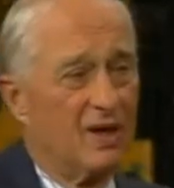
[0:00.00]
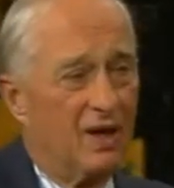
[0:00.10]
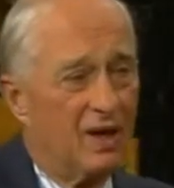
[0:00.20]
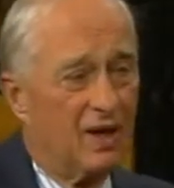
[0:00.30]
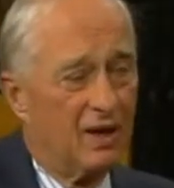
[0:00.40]

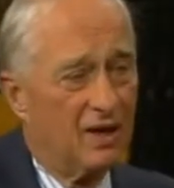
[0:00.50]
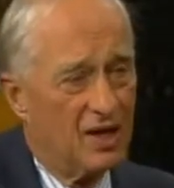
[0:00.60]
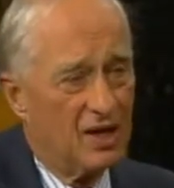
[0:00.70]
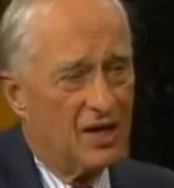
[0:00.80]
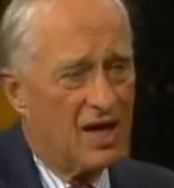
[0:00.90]
Uh,
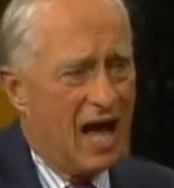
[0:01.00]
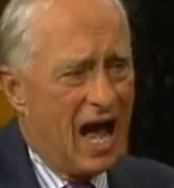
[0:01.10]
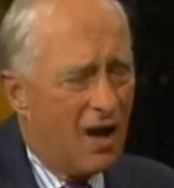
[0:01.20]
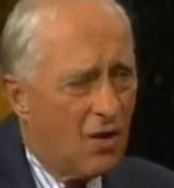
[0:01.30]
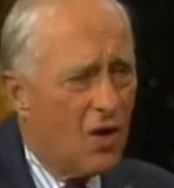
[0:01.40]

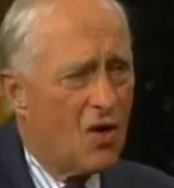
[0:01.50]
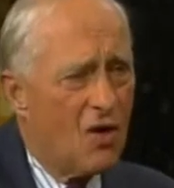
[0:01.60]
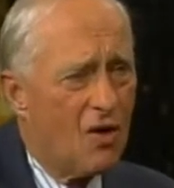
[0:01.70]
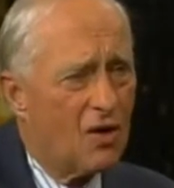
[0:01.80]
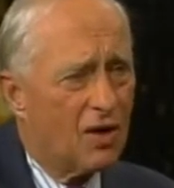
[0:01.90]
how
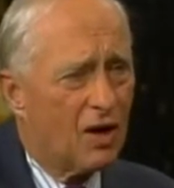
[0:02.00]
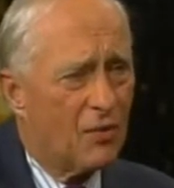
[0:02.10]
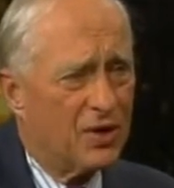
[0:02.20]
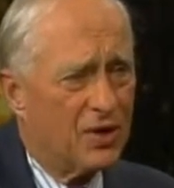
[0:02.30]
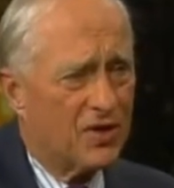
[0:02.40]
long are
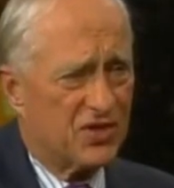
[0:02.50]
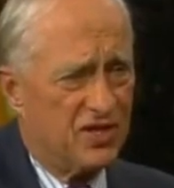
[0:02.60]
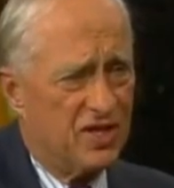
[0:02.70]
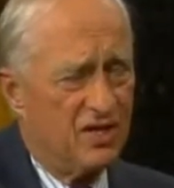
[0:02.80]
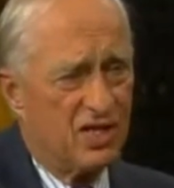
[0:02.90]
we going to
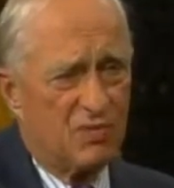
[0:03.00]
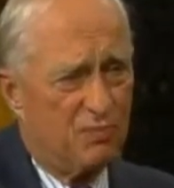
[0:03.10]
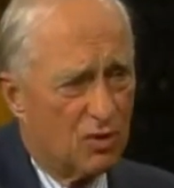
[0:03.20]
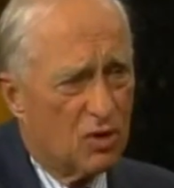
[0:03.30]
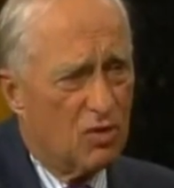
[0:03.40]
see this
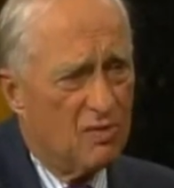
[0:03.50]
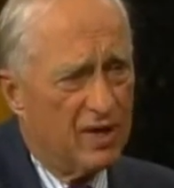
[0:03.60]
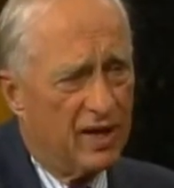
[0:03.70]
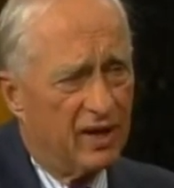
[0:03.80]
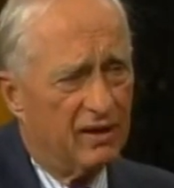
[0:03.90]
boom
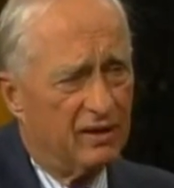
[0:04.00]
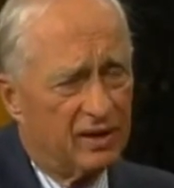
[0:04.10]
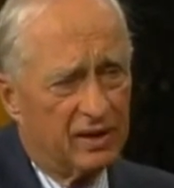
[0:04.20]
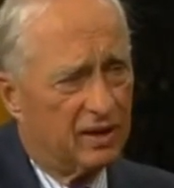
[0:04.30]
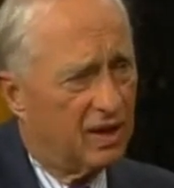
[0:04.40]
and
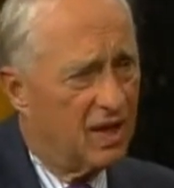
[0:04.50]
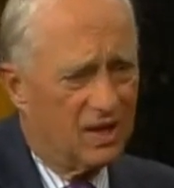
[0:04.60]
uh,